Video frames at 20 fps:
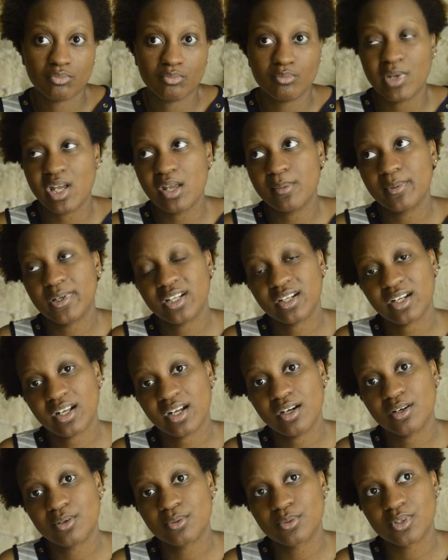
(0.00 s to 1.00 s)
maybe an
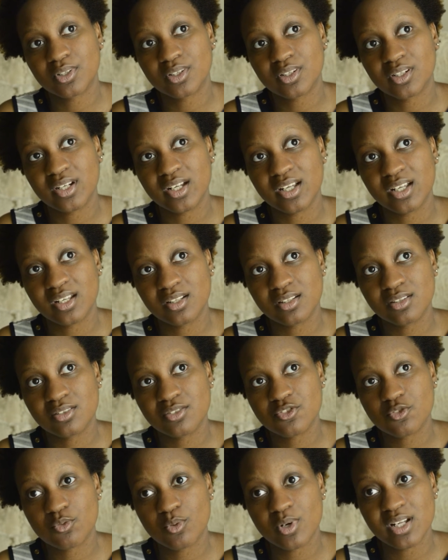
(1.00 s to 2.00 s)
hour
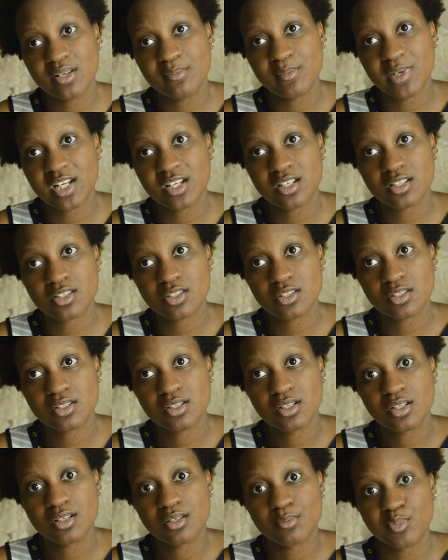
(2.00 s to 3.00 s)
and 20 minutes
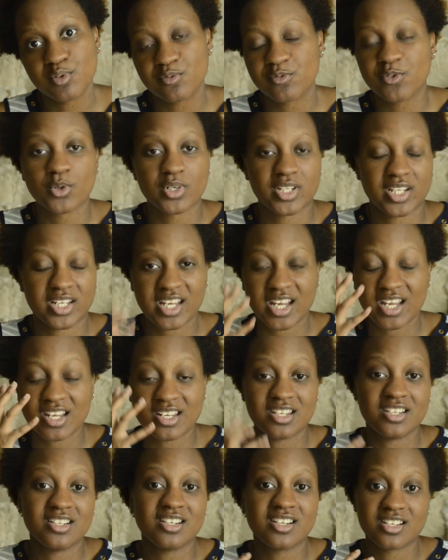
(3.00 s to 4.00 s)
before the
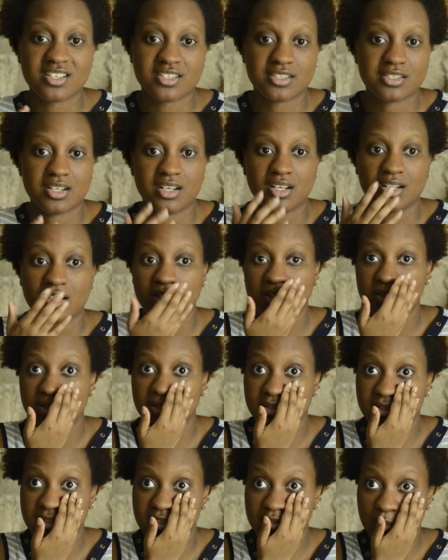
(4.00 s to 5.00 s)
cakiness and
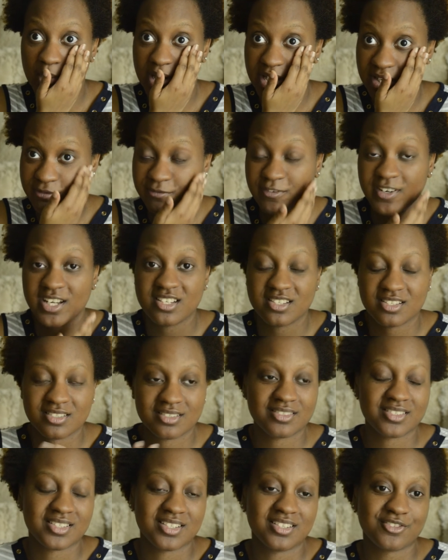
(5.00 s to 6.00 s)
the sweaty
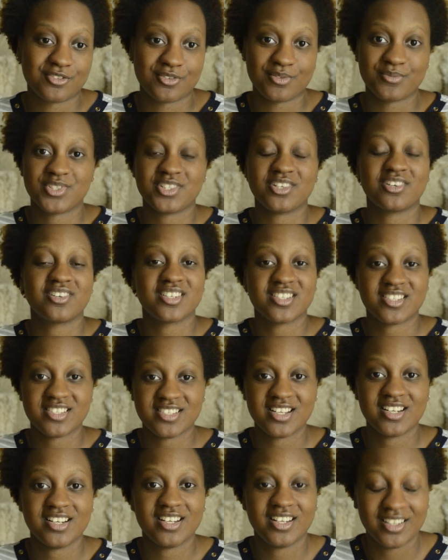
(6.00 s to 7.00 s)
face syndrome started to
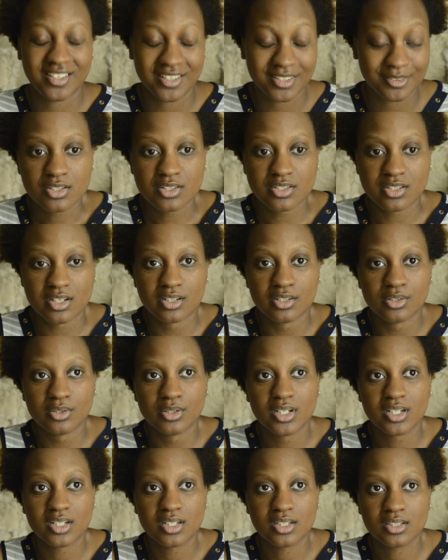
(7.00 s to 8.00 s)
sit in.
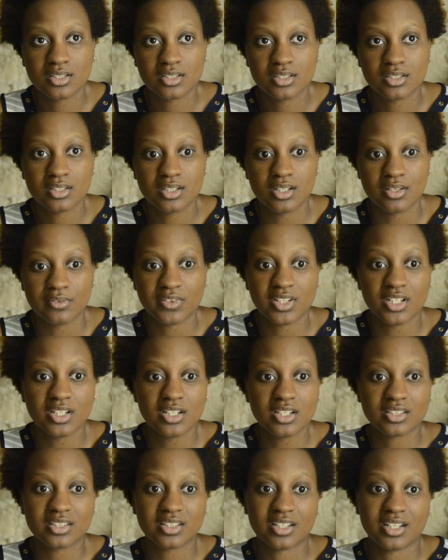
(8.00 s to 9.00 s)
So if
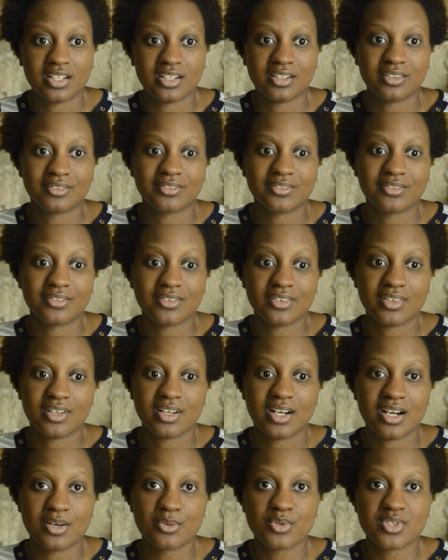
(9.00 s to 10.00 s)
anything,
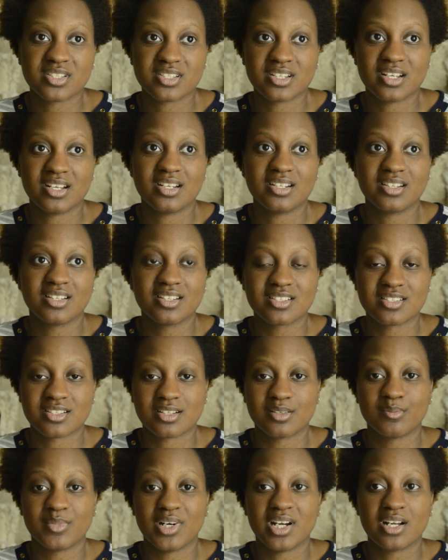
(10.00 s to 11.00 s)
I would say this
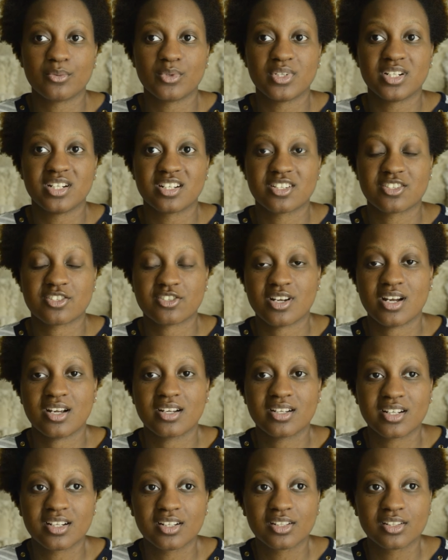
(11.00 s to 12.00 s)
combined with NYX
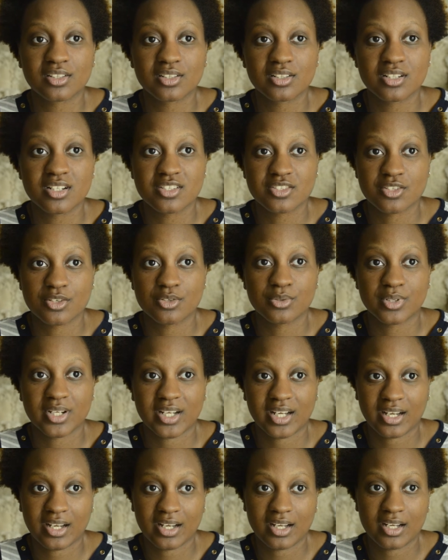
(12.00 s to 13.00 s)
Shine Killer is
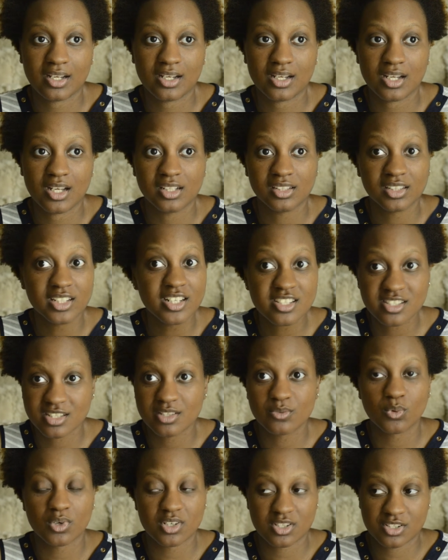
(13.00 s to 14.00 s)
okay. At least
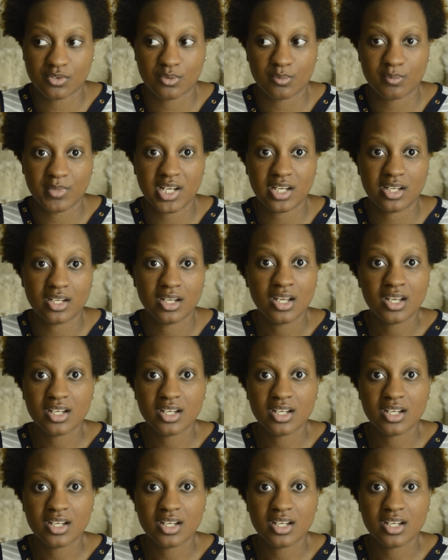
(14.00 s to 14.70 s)
it works for me.